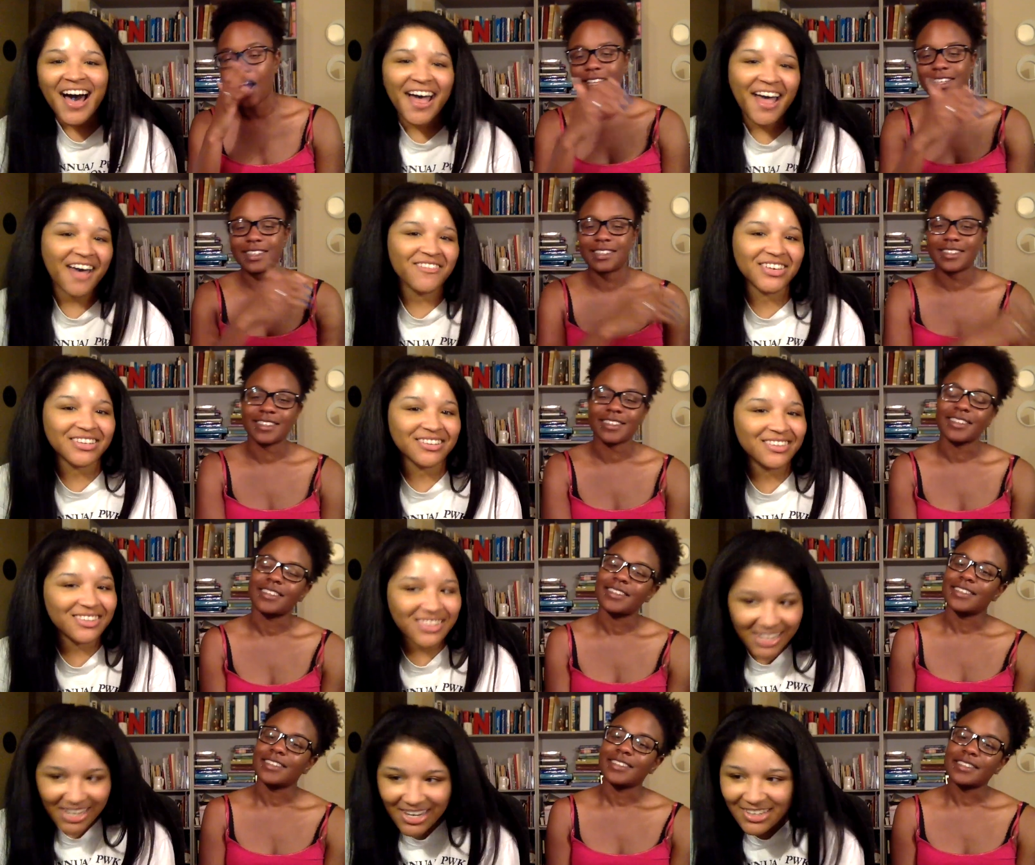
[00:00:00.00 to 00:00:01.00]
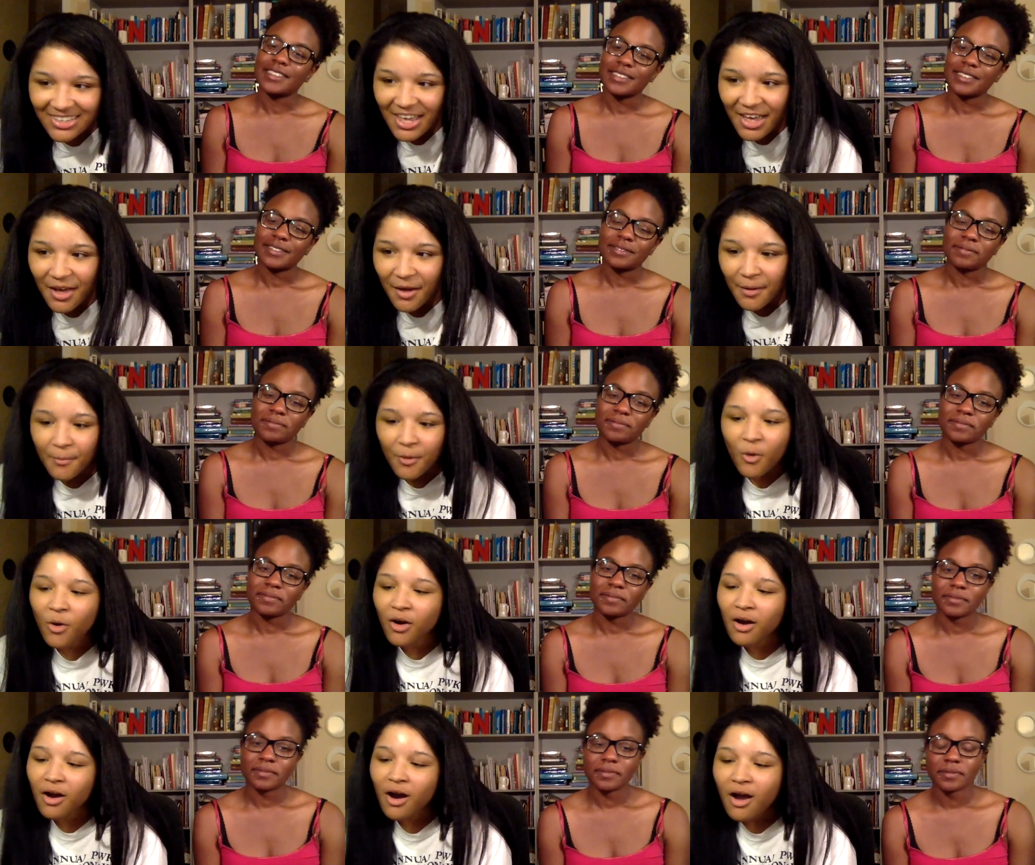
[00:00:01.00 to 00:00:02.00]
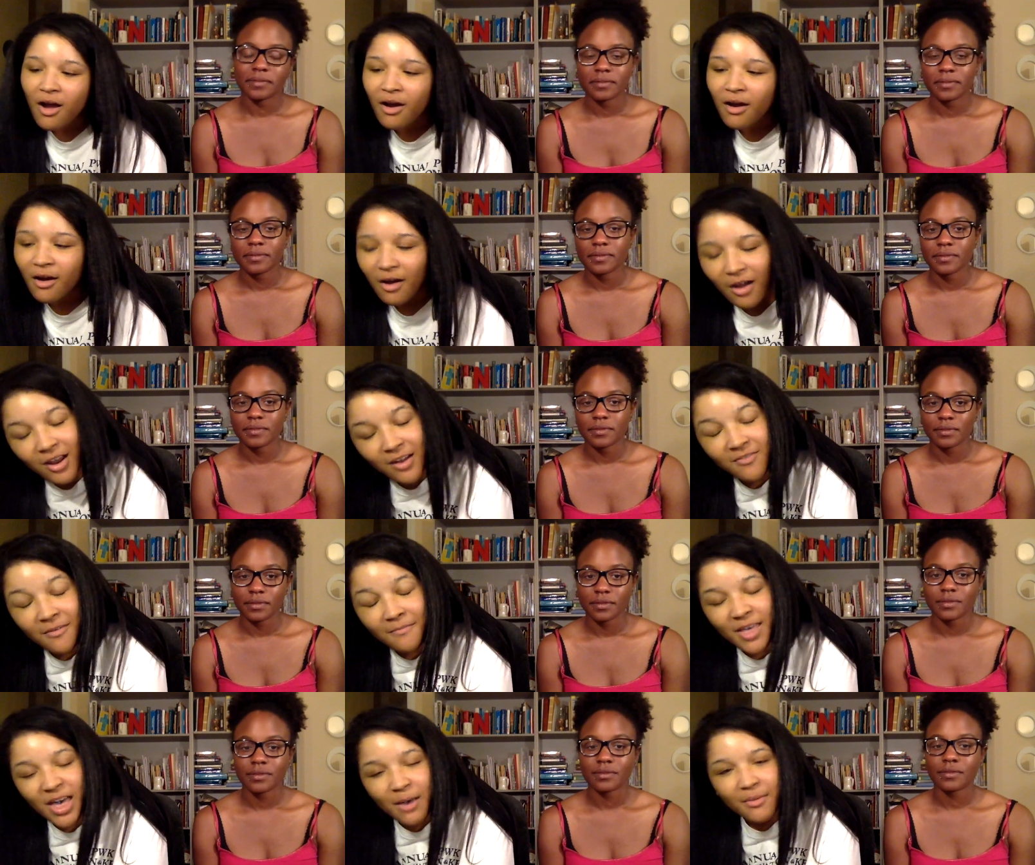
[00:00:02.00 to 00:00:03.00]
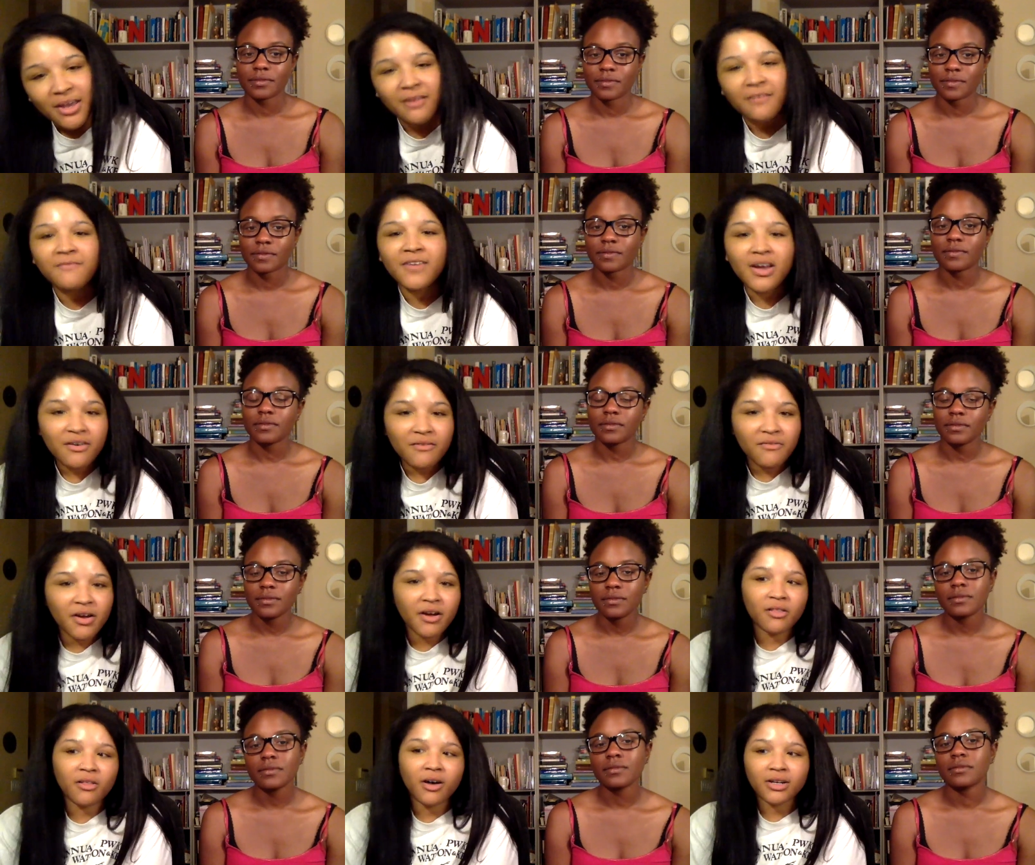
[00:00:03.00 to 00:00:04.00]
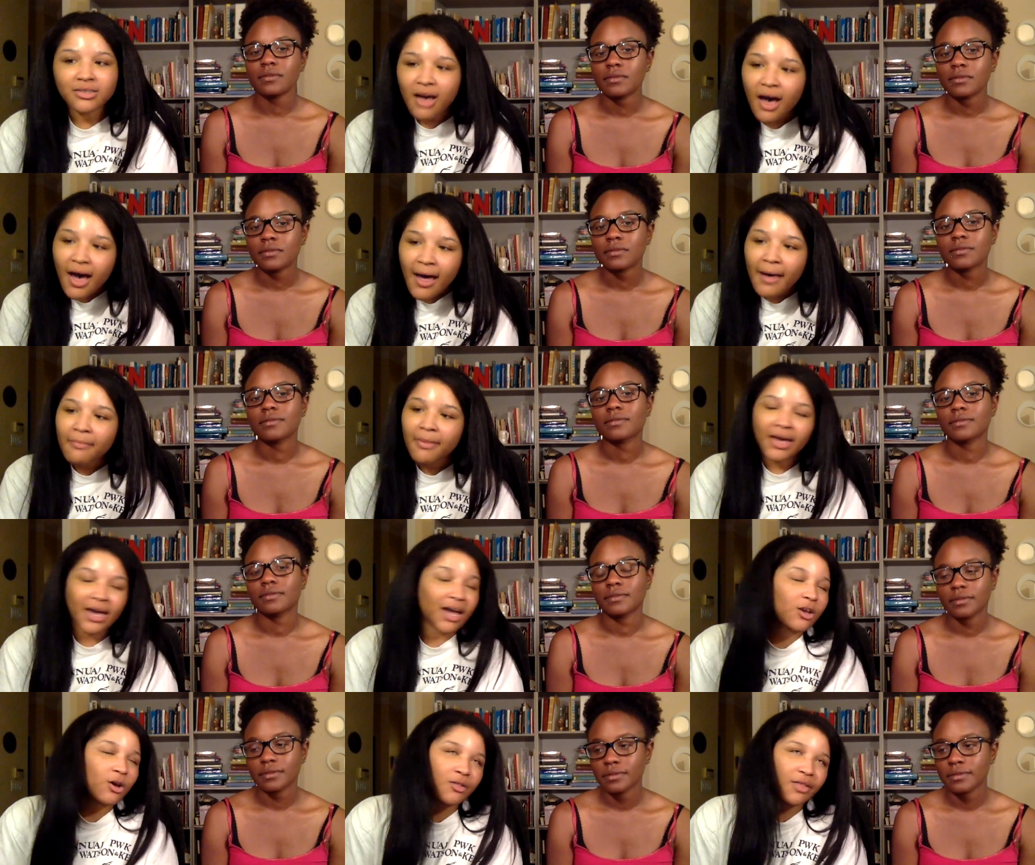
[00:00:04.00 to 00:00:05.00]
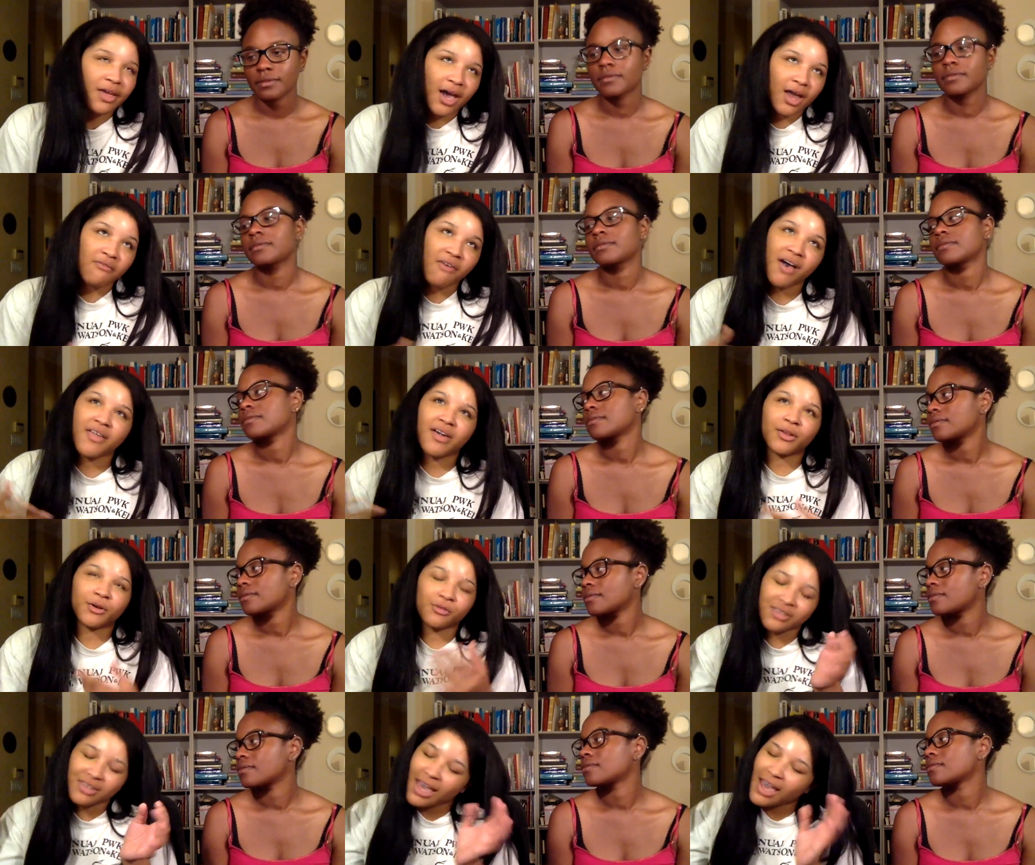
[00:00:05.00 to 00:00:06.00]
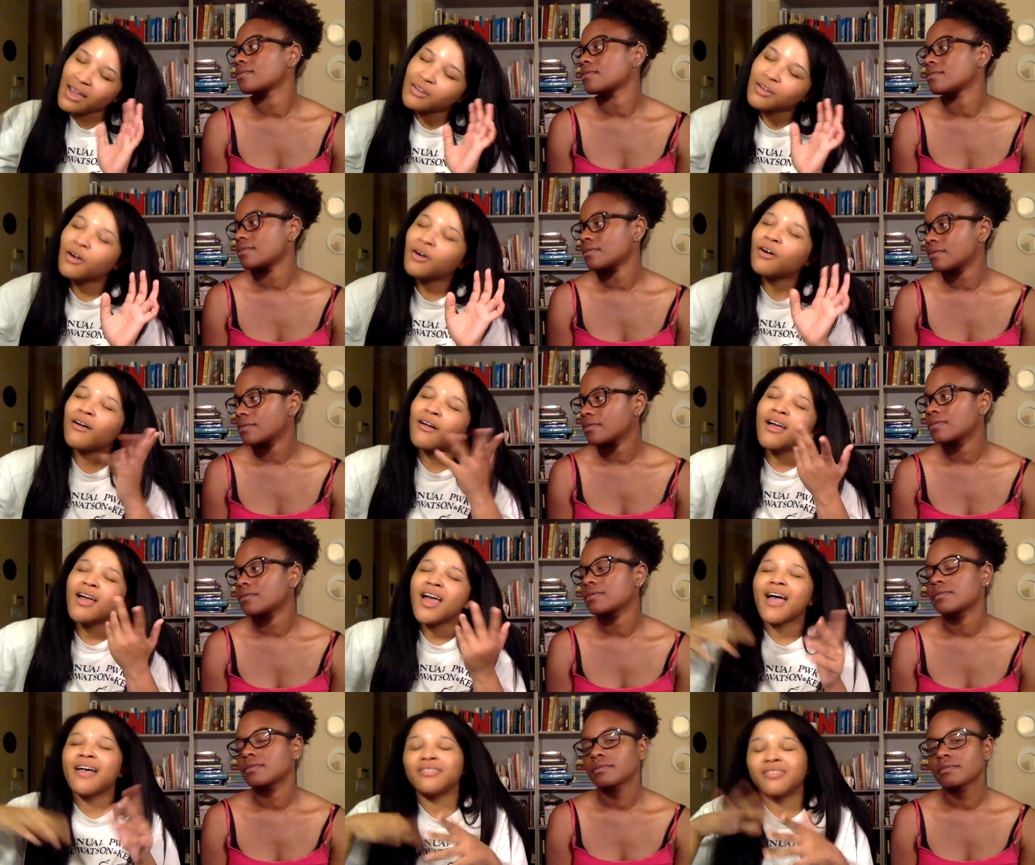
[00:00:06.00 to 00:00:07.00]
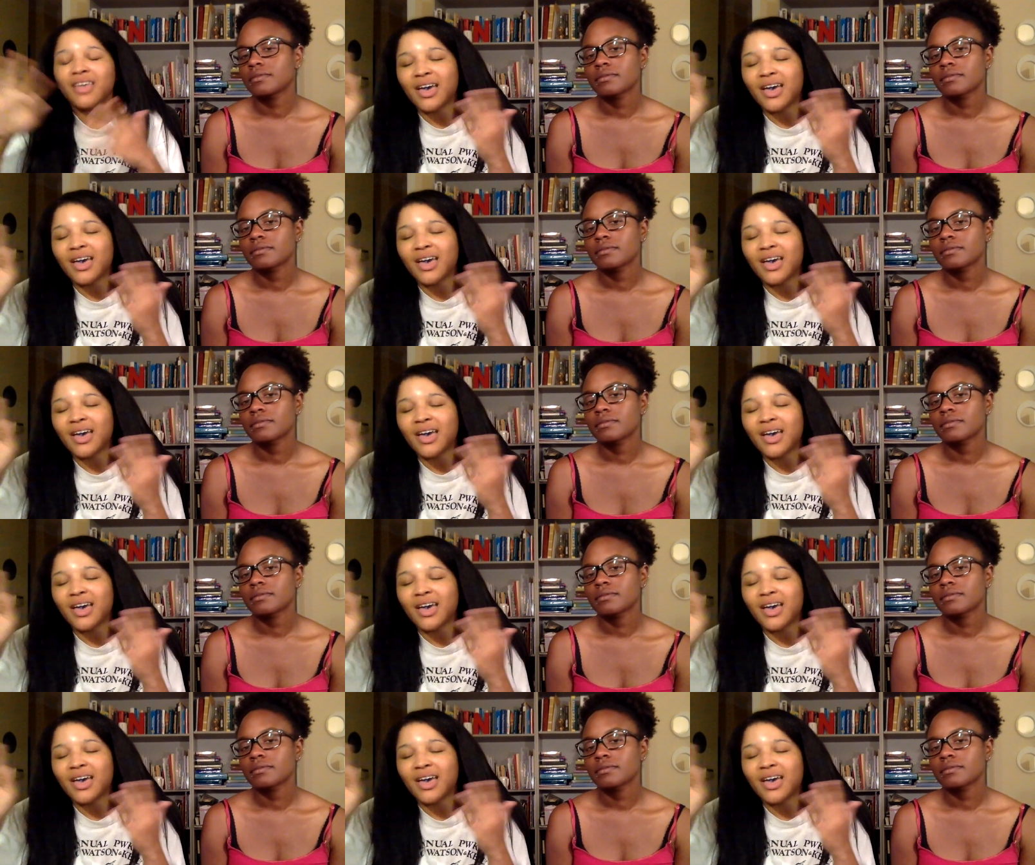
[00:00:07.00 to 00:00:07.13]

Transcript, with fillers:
Speaker 1: I haven't seen them or heard from them in a very, very long time. Like, I know they kind of had that little scandal. And